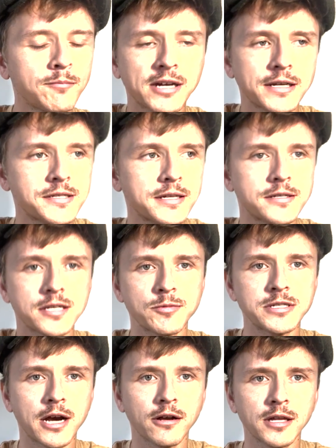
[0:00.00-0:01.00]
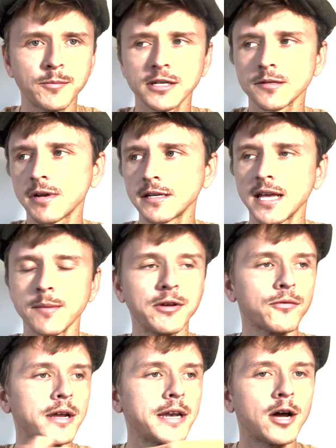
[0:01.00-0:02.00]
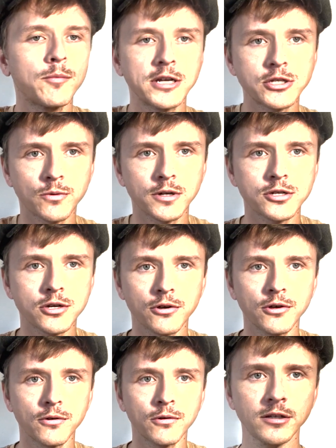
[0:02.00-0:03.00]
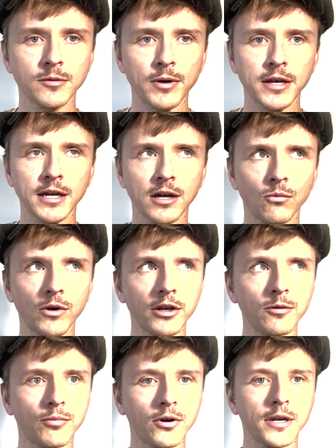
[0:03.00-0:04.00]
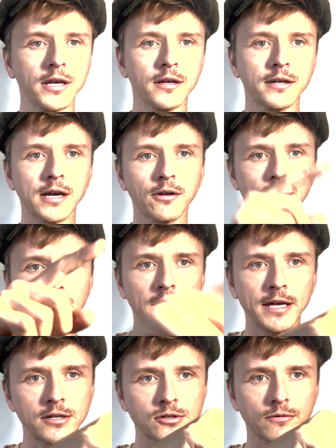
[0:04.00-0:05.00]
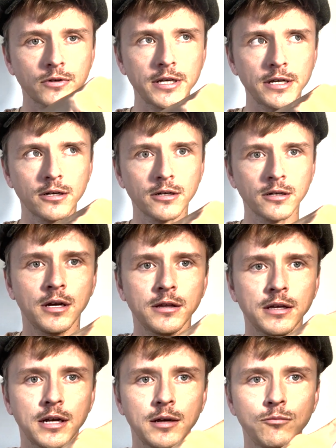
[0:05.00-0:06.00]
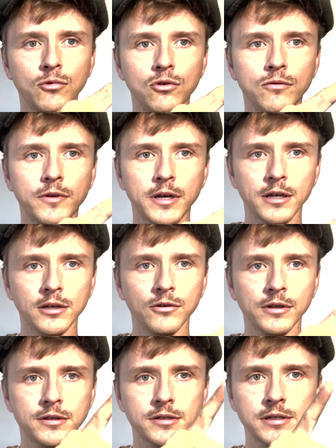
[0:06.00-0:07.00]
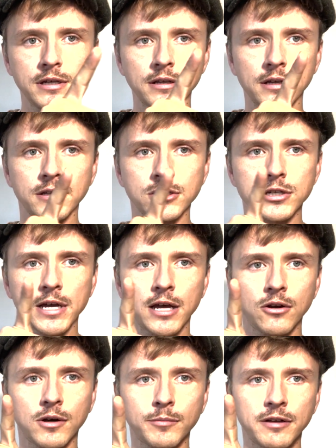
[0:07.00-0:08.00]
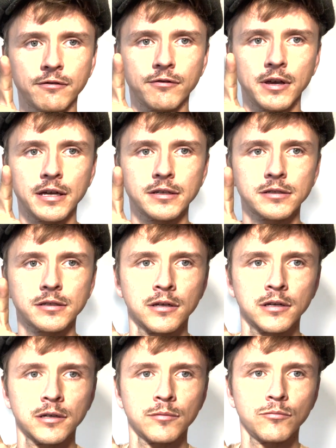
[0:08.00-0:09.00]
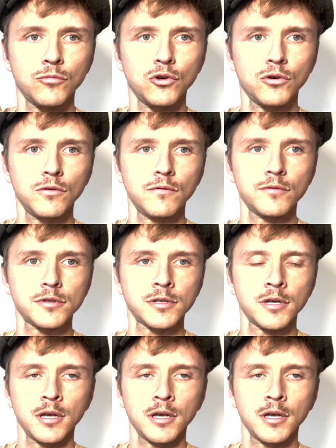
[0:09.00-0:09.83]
I'm not gonna set this up entirely because I'm not taping right now, but I just wanted to show you, depending on where you put it, now the light is over here, and then I move it, you can see that the shadow on my face moves.